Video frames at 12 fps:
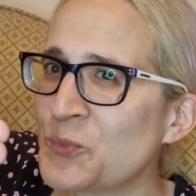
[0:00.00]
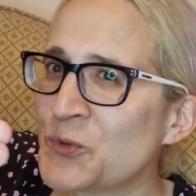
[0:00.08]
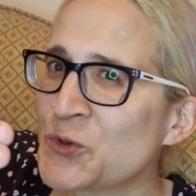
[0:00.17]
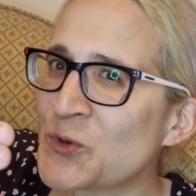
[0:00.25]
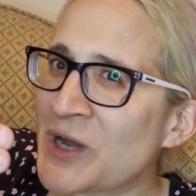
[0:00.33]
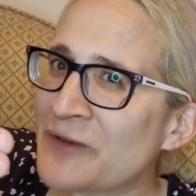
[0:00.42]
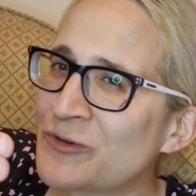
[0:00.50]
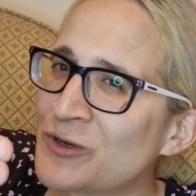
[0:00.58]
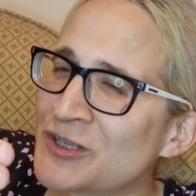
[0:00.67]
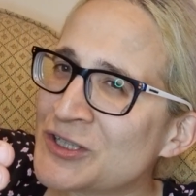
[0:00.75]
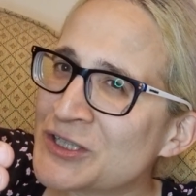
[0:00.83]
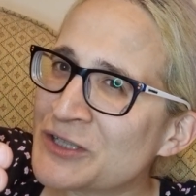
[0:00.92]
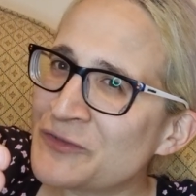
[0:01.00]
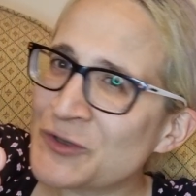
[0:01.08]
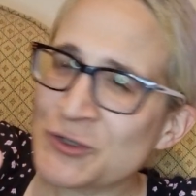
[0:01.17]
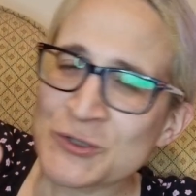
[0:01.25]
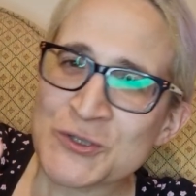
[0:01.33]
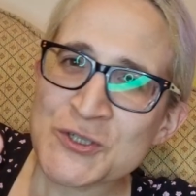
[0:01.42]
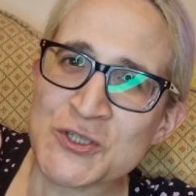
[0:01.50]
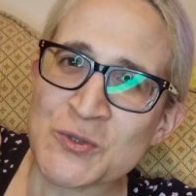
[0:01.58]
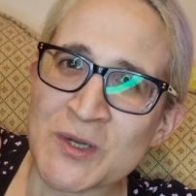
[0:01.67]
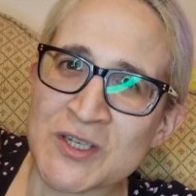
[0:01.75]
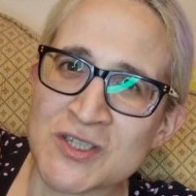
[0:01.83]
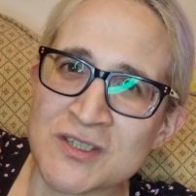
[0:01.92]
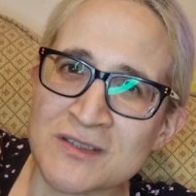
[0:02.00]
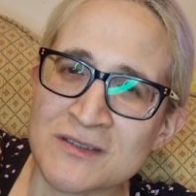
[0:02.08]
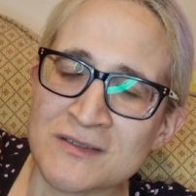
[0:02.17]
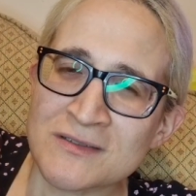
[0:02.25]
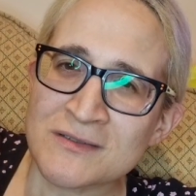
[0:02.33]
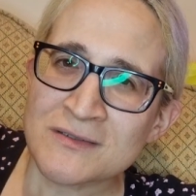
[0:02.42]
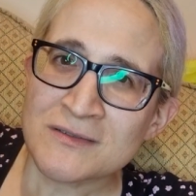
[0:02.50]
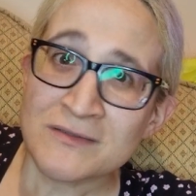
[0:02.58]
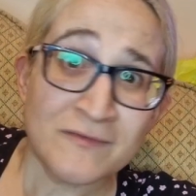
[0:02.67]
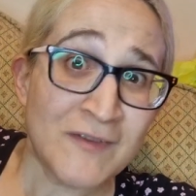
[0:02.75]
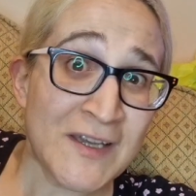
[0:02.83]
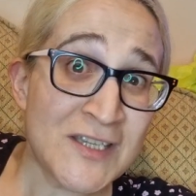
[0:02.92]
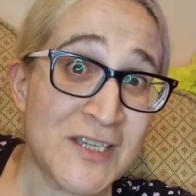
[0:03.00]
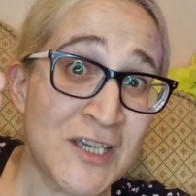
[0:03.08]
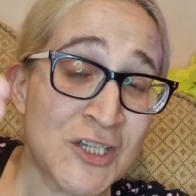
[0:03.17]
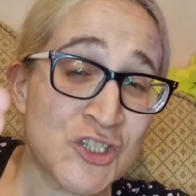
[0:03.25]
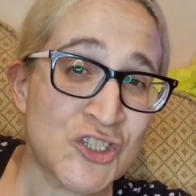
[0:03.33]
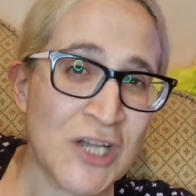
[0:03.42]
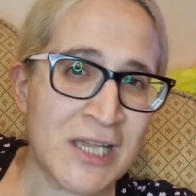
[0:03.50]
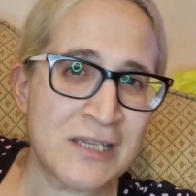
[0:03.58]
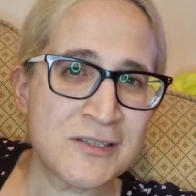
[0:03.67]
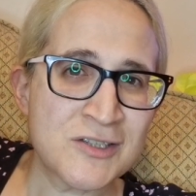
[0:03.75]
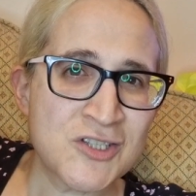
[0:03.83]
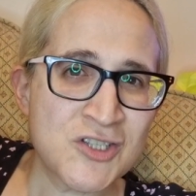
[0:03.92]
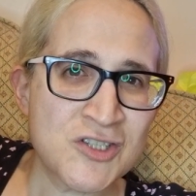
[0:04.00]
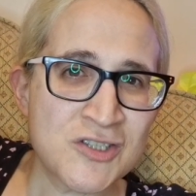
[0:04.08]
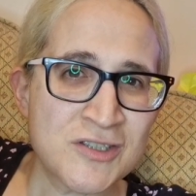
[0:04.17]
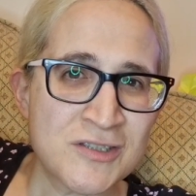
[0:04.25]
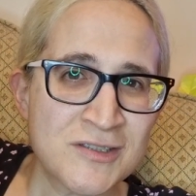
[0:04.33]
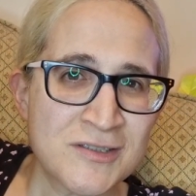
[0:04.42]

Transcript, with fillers: Were you ever in a difficult situation, facing a challenge?